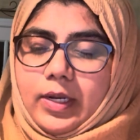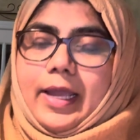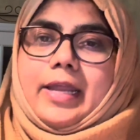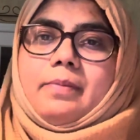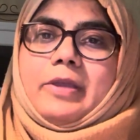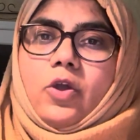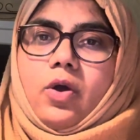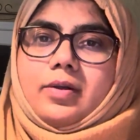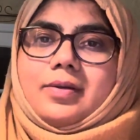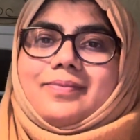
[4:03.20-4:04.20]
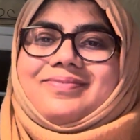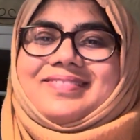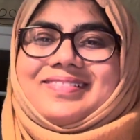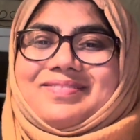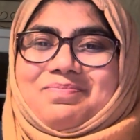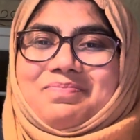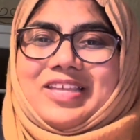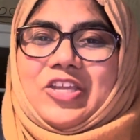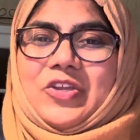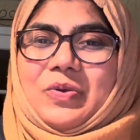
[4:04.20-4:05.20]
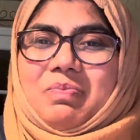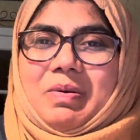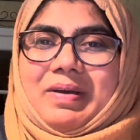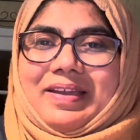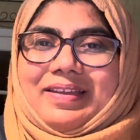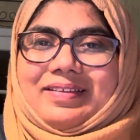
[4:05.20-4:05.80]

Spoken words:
and beyond. Thank you. Bye-bye.